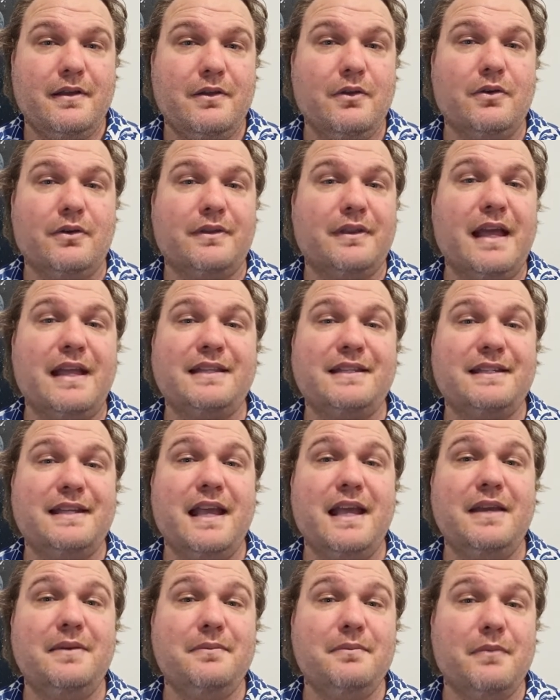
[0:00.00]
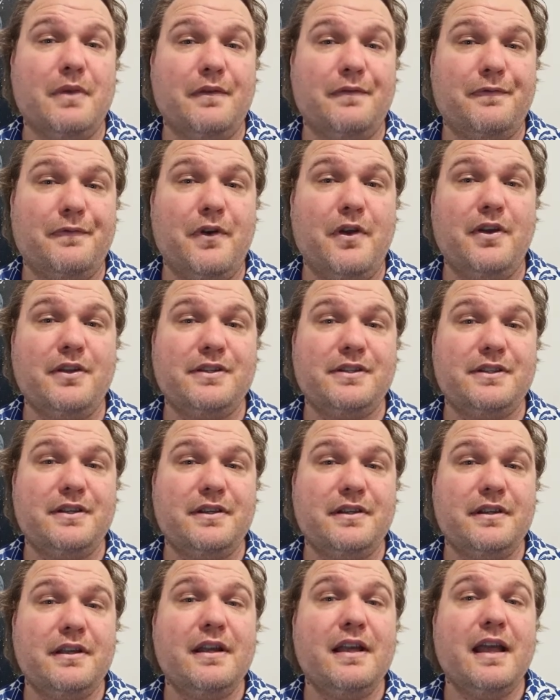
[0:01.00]
Look, that said, my
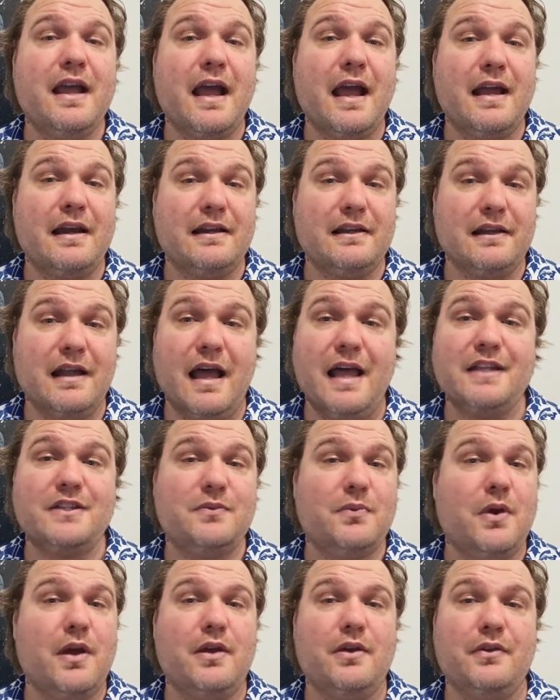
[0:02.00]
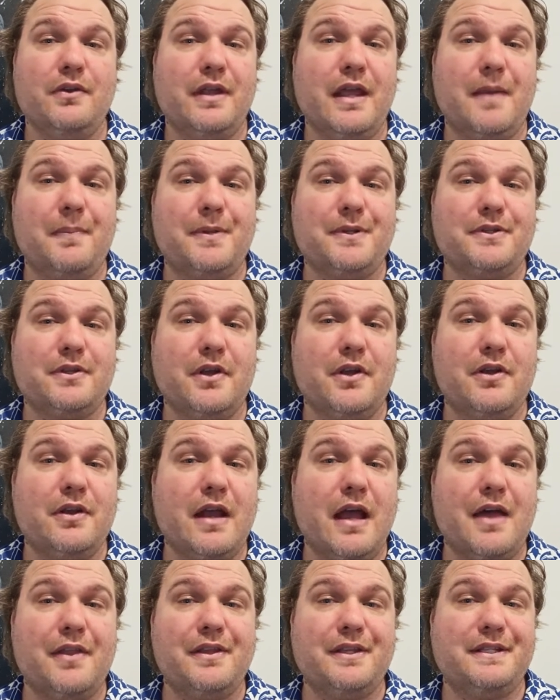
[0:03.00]
first and last word on the
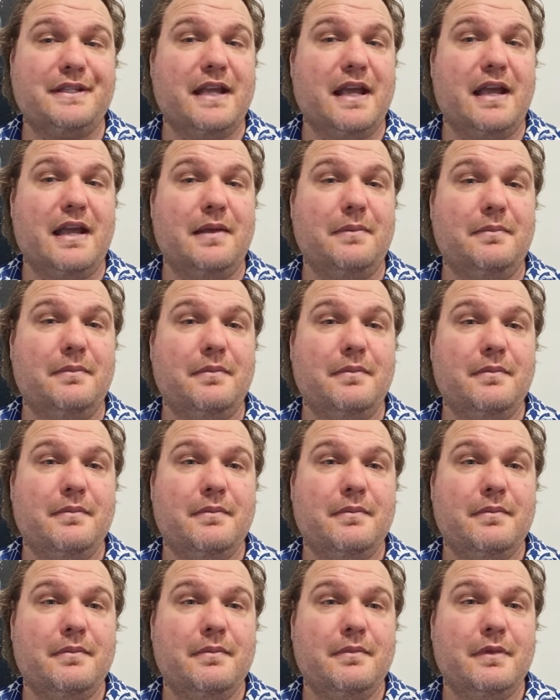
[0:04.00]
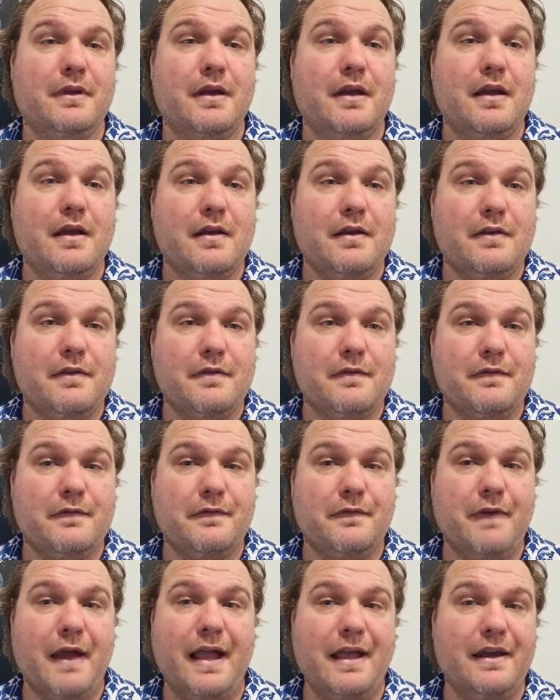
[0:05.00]
episode are the same.
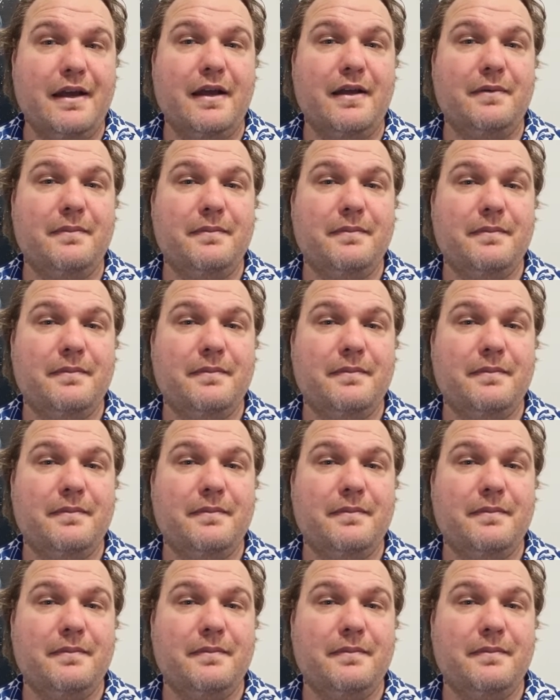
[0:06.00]
Vader.